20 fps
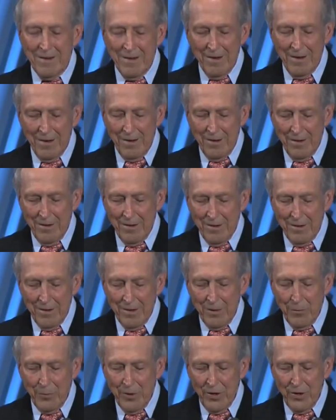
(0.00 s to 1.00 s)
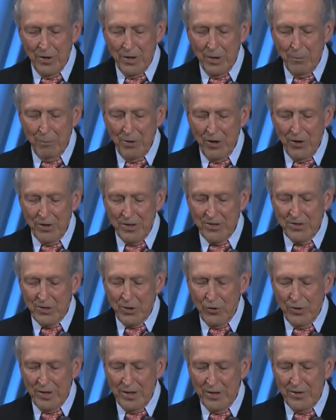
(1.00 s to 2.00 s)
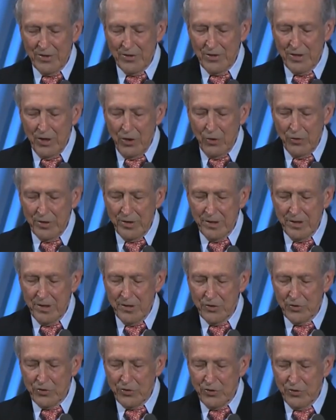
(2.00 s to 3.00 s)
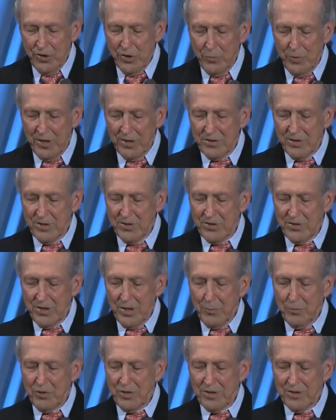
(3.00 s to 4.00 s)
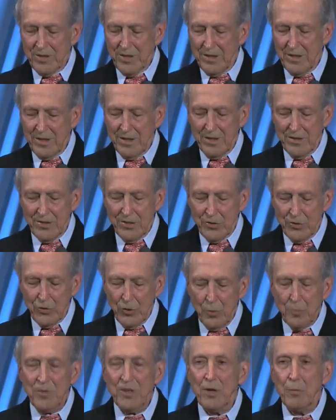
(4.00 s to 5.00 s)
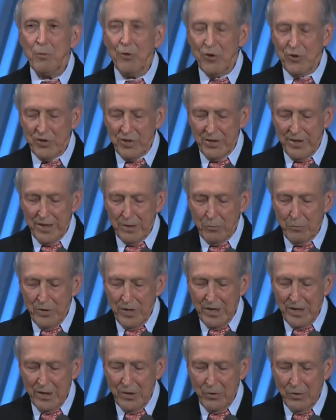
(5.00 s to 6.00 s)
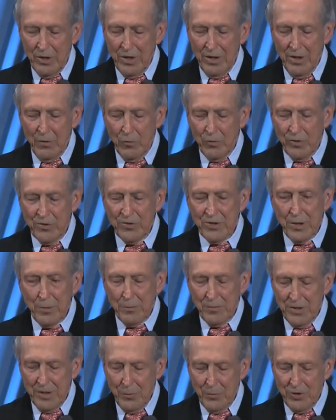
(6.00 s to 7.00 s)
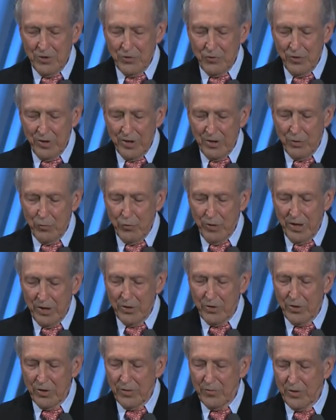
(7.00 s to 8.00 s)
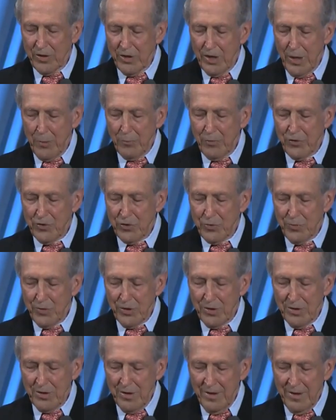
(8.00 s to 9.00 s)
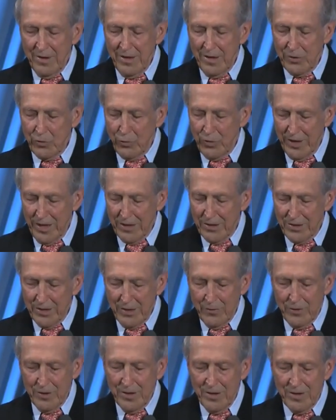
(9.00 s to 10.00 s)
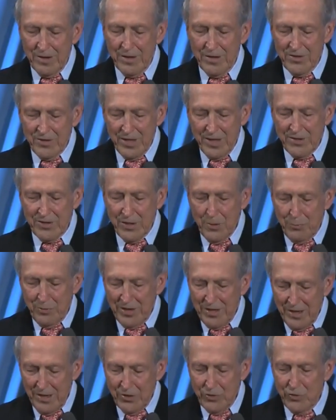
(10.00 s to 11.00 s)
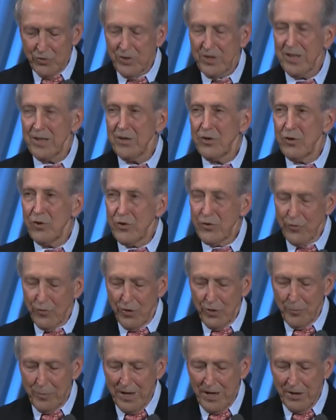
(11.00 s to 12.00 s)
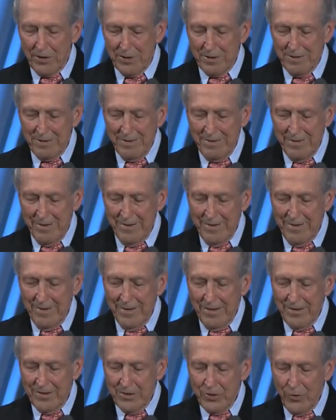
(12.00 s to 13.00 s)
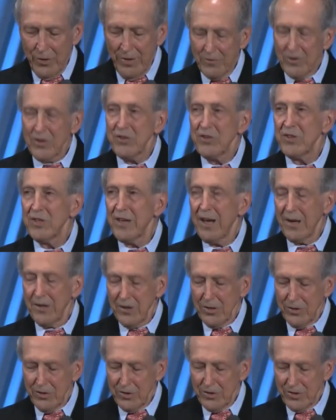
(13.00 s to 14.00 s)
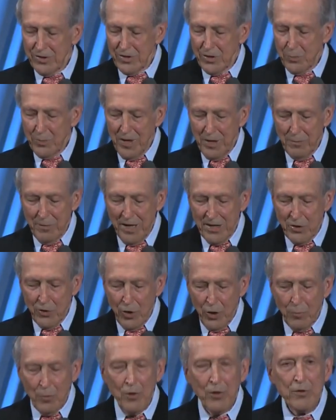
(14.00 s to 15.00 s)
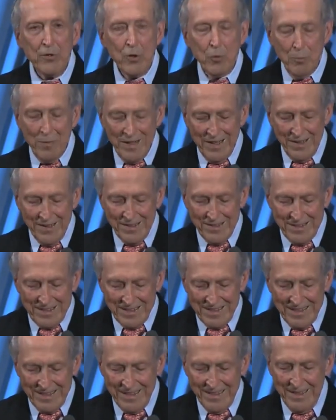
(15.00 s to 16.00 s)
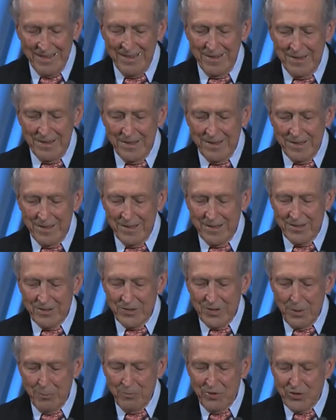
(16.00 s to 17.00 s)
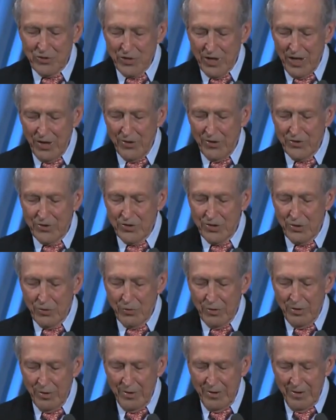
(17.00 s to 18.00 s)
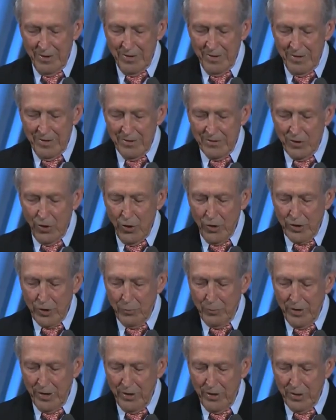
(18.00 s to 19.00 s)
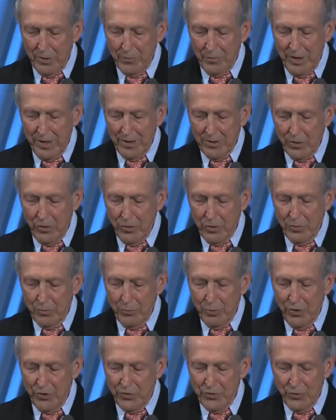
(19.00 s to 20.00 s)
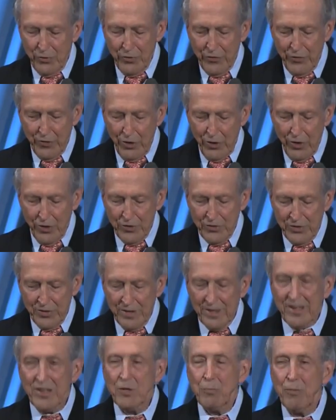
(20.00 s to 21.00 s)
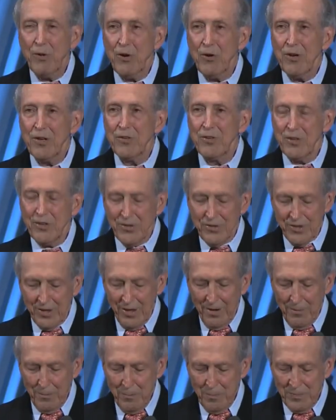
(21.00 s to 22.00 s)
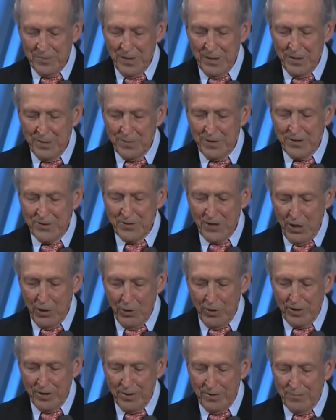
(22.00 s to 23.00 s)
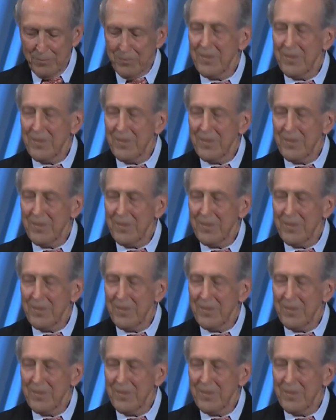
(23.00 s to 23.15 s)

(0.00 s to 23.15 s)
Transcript: Apparently so little is known and understood about this subject that it is assumed that a person like me with some demonstrated record of accomplishment in creativity can say something interesting and useful about it. So decided to suspend my normal humility and accept the challenge to talk about my own personal thoughts and experiences in this area.